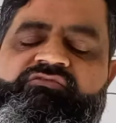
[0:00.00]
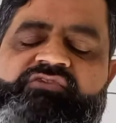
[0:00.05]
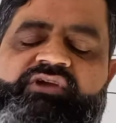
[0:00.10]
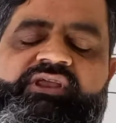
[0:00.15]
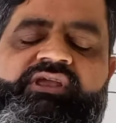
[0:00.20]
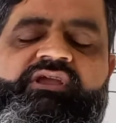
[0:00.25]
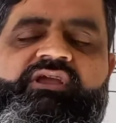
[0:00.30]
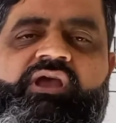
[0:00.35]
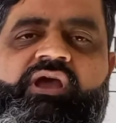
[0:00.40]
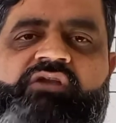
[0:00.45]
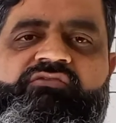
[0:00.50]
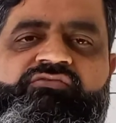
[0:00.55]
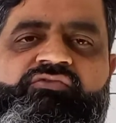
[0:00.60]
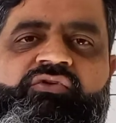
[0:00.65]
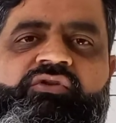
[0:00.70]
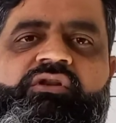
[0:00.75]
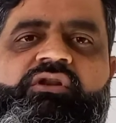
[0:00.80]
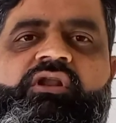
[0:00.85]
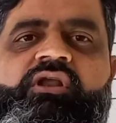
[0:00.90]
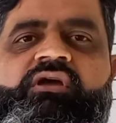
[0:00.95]
very
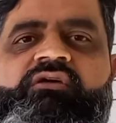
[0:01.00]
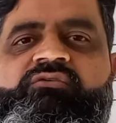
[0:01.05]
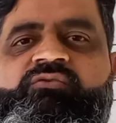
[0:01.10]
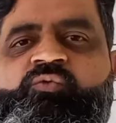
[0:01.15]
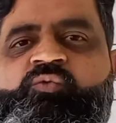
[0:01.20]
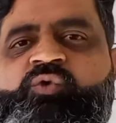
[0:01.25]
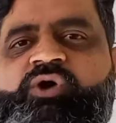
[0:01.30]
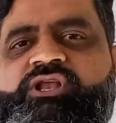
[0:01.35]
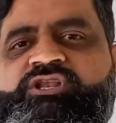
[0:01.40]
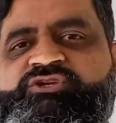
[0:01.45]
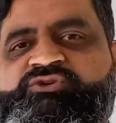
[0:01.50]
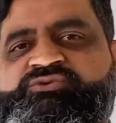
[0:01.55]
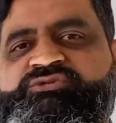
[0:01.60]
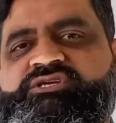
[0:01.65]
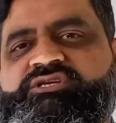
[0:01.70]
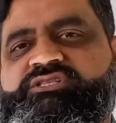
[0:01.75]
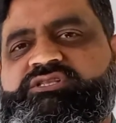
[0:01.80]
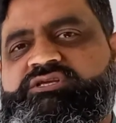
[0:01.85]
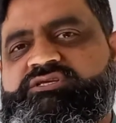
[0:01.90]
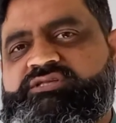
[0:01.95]
careful while
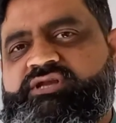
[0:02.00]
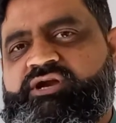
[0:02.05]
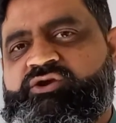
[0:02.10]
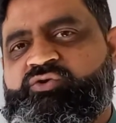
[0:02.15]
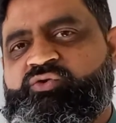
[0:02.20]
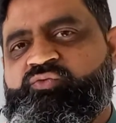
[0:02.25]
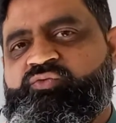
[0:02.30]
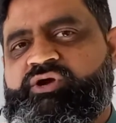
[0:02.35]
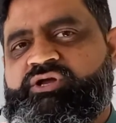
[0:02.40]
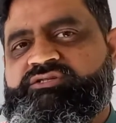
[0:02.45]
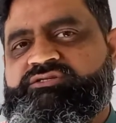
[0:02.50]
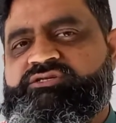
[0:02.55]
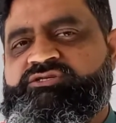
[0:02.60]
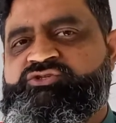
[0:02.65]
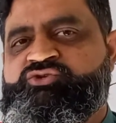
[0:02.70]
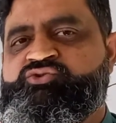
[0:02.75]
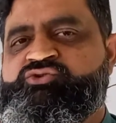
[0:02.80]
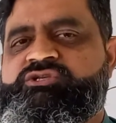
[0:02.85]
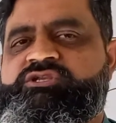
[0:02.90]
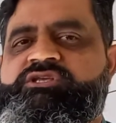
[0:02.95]
using these
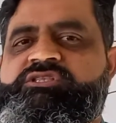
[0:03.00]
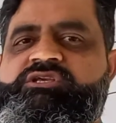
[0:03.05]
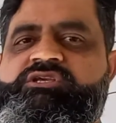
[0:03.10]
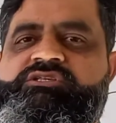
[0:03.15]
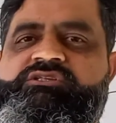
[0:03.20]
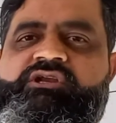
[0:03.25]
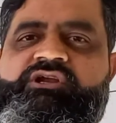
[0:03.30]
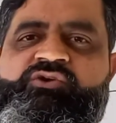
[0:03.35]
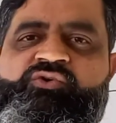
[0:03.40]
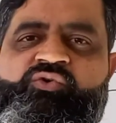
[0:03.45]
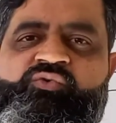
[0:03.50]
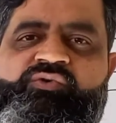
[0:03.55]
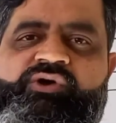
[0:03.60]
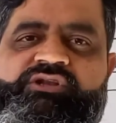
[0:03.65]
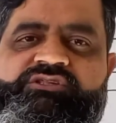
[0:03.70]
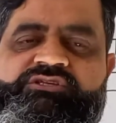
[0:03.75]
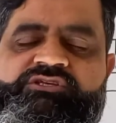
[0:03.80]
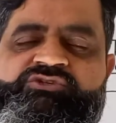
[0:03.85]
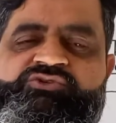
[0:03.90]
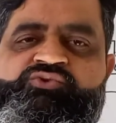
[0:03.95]
retroviruses. Usually these
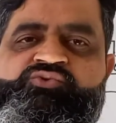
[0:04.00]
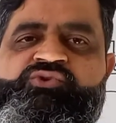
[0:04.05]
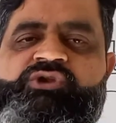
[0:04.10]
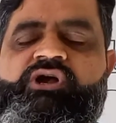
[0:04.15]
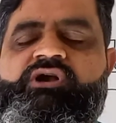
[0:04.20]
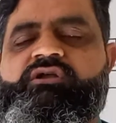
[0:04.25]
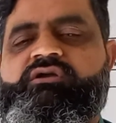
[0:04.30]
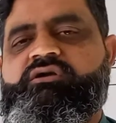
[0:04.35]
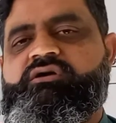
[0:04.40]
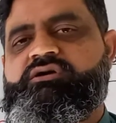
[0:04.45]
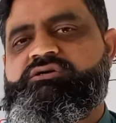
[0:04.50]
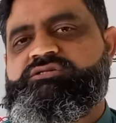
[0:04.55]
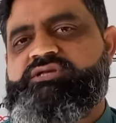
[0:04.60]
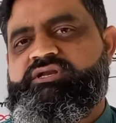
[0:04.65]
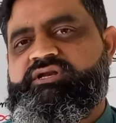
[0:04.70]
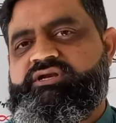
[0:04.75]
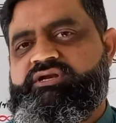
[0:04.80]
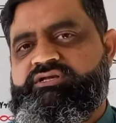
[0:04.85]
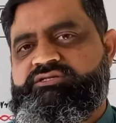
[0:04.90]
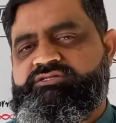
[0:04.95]
retroviruses do not cause
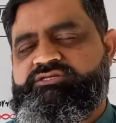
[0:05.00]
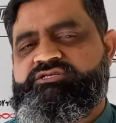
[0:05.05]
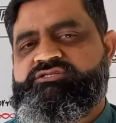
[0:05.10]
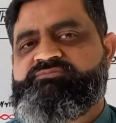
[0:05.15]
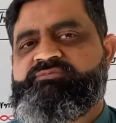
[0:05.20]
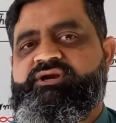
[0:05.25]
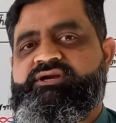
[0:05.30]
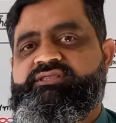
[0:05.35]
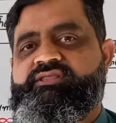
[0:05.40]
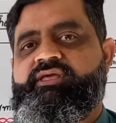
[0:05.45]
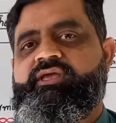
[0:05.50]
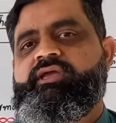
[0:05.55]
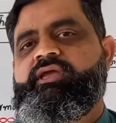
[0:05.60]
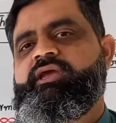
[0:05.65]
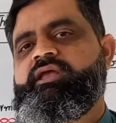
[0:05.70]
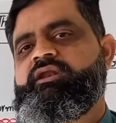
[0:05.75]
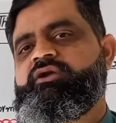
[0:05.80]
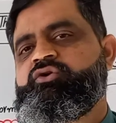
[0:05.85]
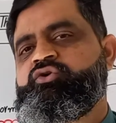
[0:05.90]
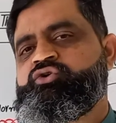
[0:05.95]
any disease but they
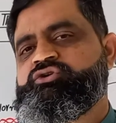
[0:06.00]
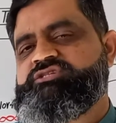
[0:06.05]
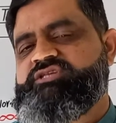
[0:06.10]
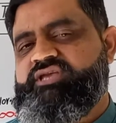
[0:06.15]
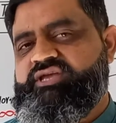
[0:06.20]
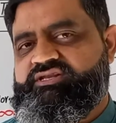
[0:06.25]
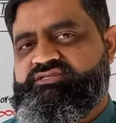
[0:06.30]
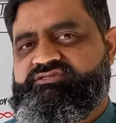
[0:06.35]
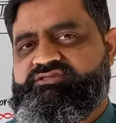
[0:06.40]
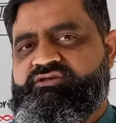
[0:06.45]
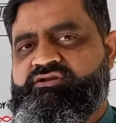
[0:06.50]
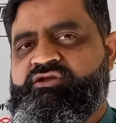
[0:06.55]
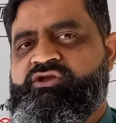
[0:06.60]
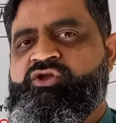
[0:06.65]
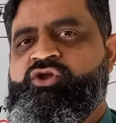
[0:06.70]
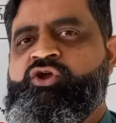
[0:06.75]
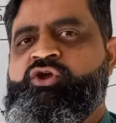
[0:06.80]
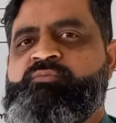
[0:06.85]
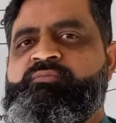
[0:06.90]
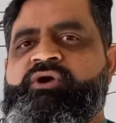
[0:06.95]
can cause cancer.
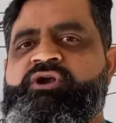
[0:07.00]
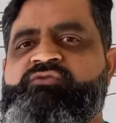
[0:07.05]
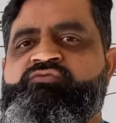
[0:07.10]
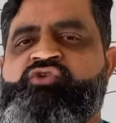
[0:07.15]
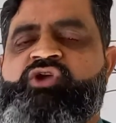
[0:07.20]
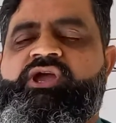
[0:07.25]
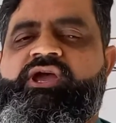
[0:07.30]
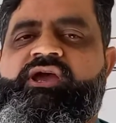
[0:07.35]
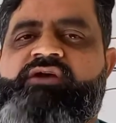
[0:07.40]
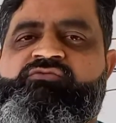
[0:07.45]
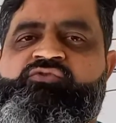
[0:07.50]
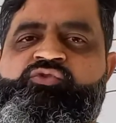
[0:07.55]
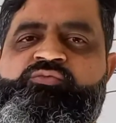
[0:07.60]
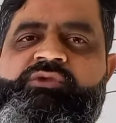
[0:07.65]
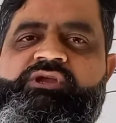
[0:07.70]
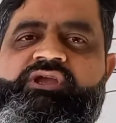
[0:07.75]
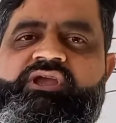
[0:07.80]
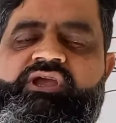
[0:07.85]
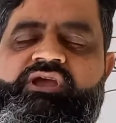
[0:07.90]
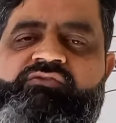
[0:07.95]
But we have to
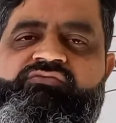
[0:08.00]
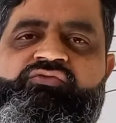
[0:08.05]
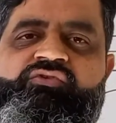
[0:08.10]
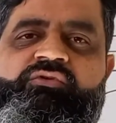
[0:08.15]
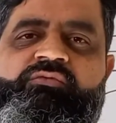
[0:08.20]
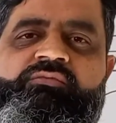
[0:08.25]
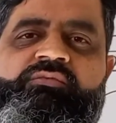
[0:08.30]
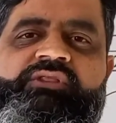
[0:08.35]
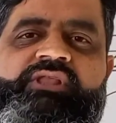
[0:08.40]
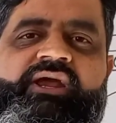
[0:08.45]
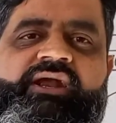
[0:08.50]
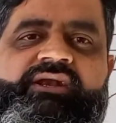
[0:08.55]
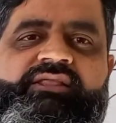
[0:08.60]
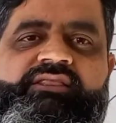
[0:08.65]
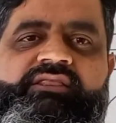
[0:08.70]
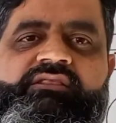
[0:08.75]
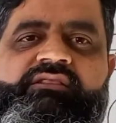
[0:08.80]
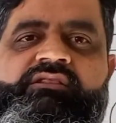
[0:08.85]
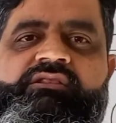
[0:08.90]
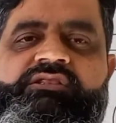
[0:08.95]
be careful that
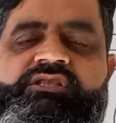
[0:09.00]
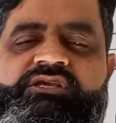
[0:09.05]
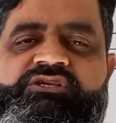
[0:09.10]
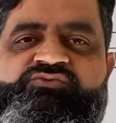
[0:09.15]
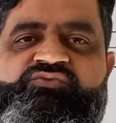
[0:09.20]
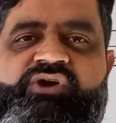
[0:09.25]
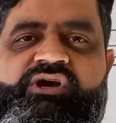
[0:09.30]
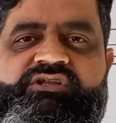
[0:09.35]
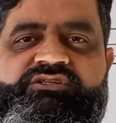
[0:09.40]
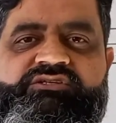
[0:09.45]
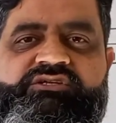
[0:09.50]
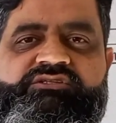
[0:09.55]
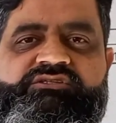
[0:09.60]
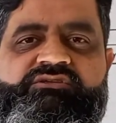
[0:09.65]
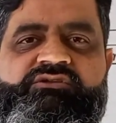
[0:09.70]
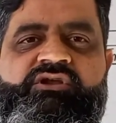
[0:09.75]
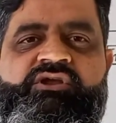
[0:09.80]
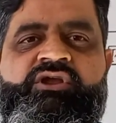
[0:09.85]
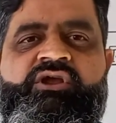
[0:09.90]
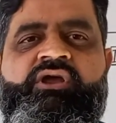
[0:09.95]
these
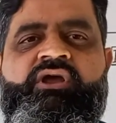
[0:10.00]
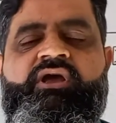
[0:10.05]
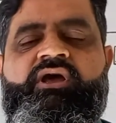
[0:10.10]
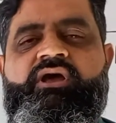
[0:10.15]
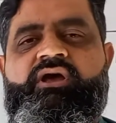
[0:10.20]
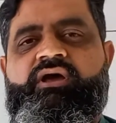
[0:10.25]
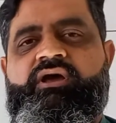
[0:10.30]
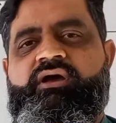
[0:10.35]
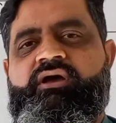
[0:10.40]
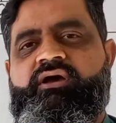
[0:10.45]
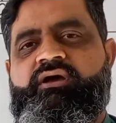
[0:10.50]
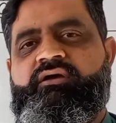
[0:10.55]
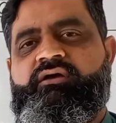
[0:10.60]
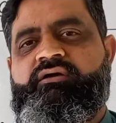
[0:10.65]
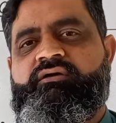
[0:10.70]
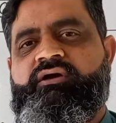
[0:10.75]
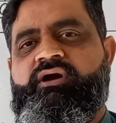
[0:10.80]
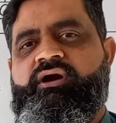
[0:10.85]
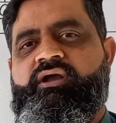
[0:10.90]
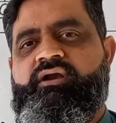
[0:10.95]
viruses uh,
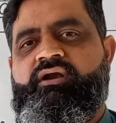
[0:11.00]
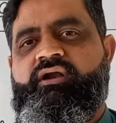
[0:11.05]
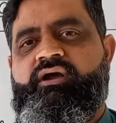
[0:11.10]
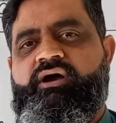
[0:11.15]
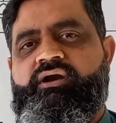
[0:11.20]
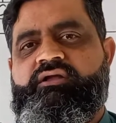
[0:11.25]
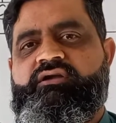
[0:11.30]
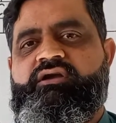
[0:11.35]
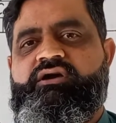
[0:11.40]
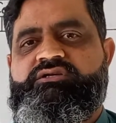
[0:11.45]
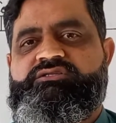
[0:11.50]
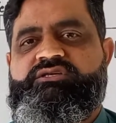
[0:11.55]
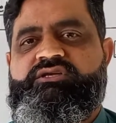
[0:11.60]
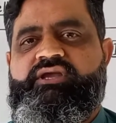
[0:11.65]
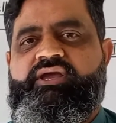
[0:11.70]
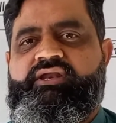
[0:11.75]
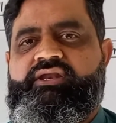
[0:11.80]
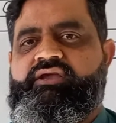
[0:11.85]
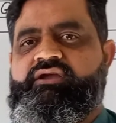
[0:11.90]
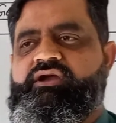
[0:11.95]
are not
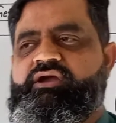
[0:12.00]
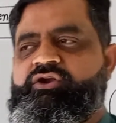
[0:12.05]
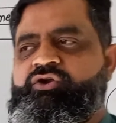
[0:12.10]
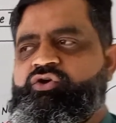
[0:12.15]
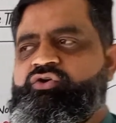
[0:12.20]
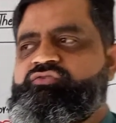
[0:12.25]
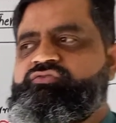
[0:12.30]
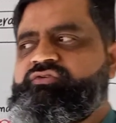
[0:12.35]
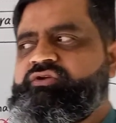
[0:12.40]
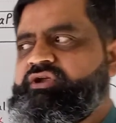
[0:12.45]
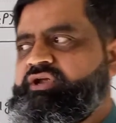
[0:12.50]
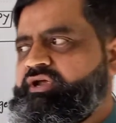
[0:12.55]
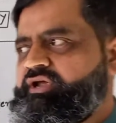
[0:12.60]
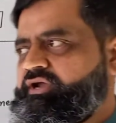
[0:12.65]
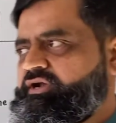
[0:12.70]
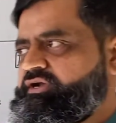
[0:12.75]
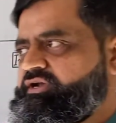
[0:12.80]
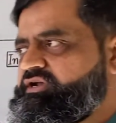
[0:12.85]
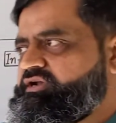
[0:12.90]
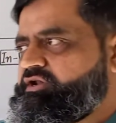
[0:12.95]
causing any kind of
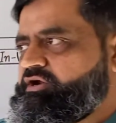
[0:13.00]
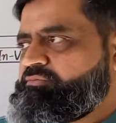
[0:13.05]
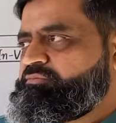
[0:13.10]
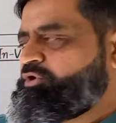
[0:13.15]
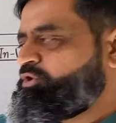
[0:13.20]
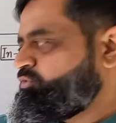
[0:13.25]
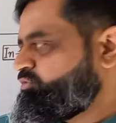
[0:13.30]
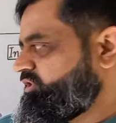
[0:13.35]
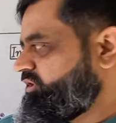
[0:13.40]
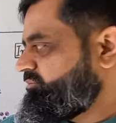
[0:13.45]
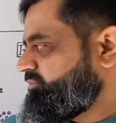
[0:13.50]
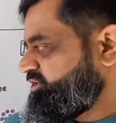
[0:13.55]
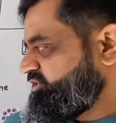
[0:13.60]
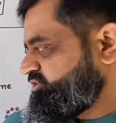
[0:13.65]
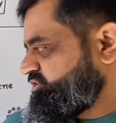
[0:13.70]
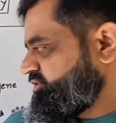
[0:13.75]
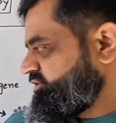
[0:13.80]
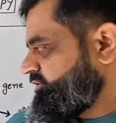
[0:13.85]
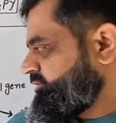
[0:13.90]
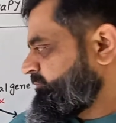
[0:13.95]
uh, trouble to the
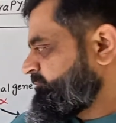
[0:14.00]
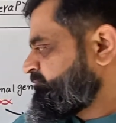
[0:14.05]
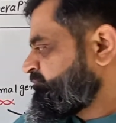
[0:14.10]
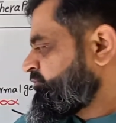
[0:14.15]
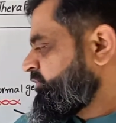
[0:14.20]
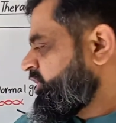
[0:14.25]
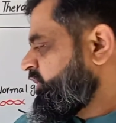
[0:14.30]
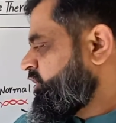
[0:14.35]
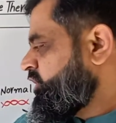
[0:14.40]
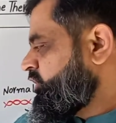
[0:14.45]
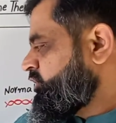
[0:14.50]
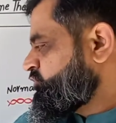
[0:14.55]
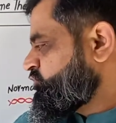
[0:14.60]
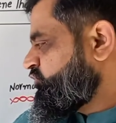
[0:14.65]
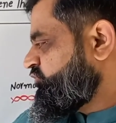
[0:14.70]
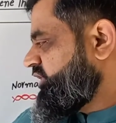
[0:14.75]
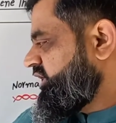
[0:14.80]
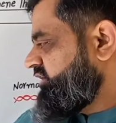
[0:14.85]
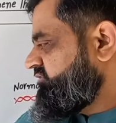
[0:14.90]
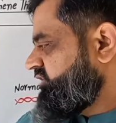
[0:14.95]
patient.
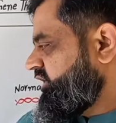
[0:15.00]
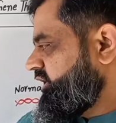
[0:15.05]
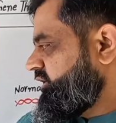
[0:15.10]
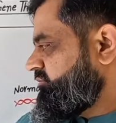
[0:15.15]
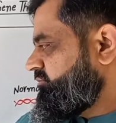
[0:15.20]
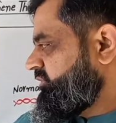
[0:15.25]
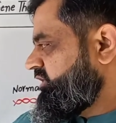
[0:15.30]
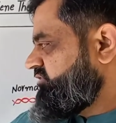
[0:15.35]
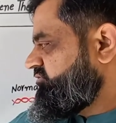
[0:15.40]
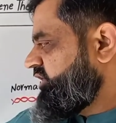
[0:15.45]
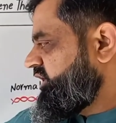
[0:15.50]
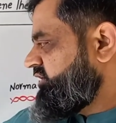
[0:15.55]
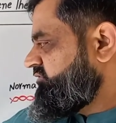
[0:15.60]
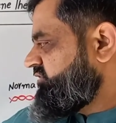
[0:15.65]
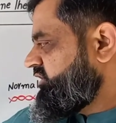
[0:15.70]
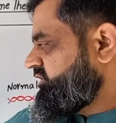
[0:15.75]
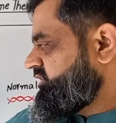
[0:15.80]
So when white when